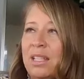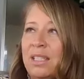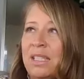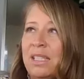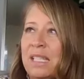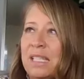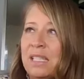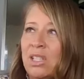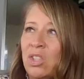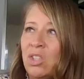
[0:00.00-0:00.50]

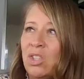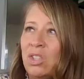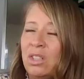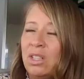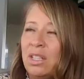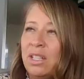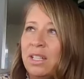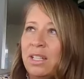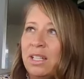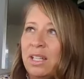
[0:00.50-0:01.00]

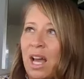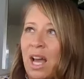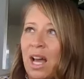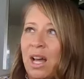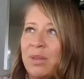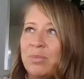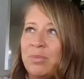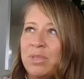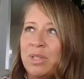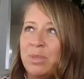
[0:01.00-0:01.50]
seasonal
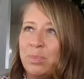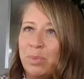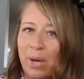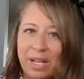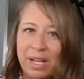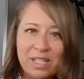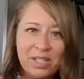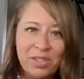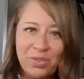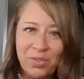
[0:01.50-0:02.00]

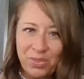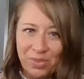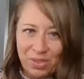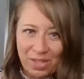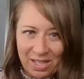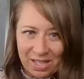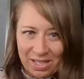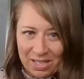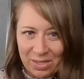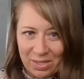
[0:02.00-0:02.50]
depressive
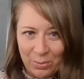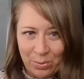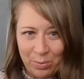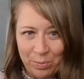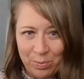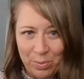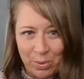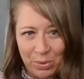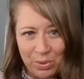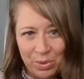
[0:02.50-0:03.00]
feelings. It will
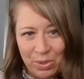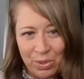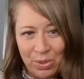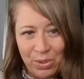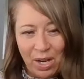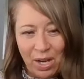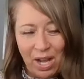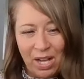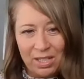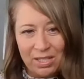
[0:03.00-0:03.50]
boost
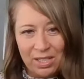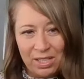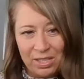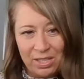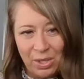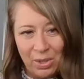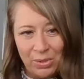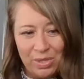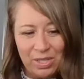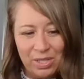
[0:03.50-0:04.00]
your
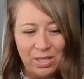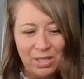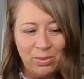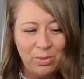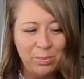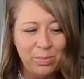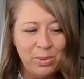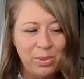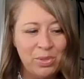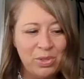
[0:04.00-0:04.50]
oxytocin. It
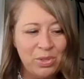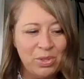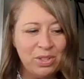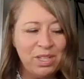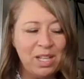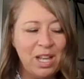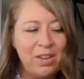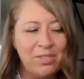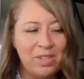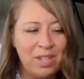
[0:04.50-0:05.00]
will boost your
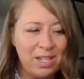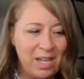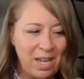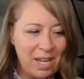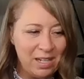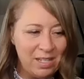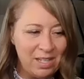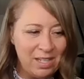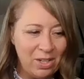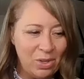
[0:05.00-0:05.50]
love
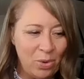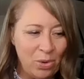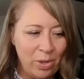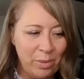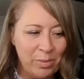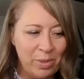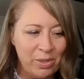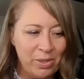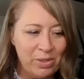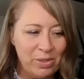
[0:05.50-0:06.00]
connecting
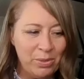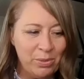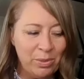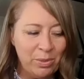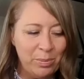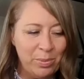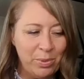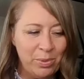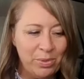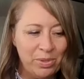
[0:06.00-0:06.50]
hormones. It
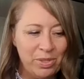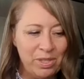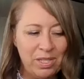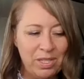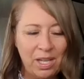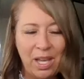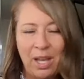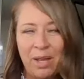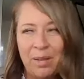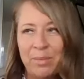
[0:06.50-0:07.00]
will
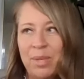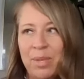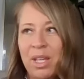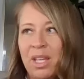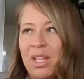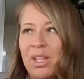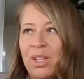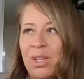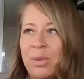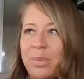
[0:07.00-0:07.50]
boost
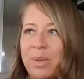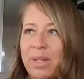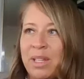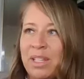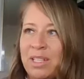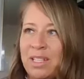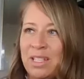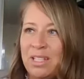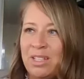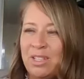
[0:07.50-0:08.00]
your
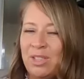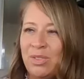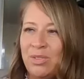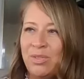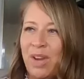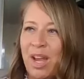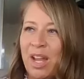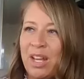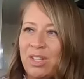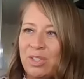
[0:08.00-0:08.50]
ability to
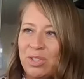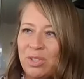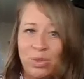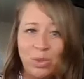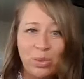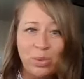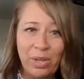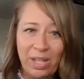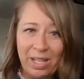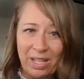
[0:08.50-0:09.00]
find
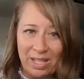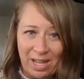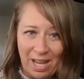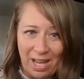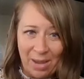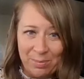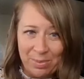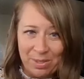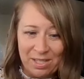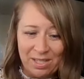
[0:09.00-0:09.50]
joy and
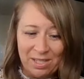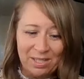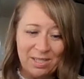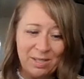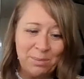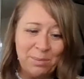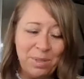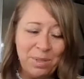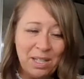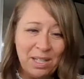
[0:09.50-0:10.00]
happiness
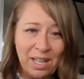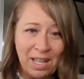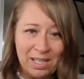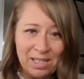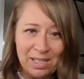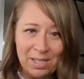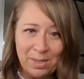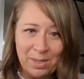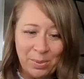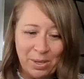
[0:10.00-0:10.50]
and be
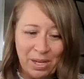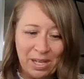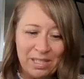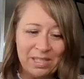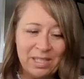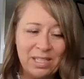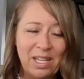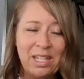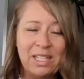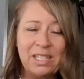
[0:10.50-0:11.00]
less
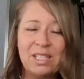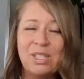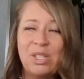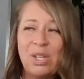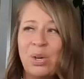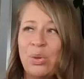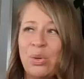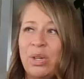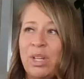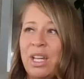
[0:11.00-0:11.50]
depressed. And
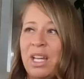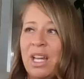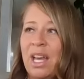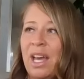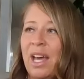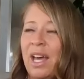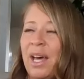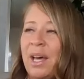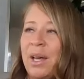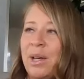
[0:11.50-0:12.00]
so
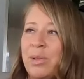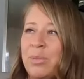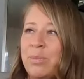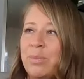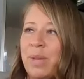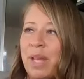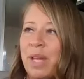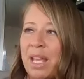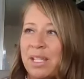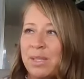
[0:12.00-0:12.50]

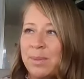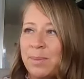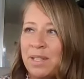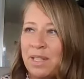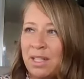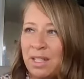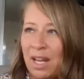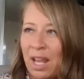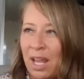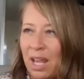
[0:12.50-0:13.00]
my
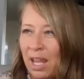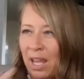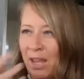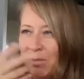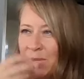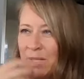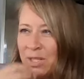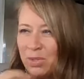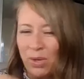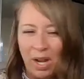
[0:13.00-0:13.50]
husband and I
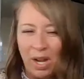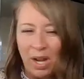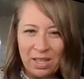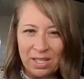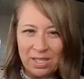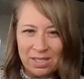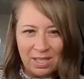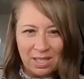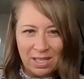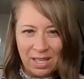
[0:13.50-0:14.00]
have been trying this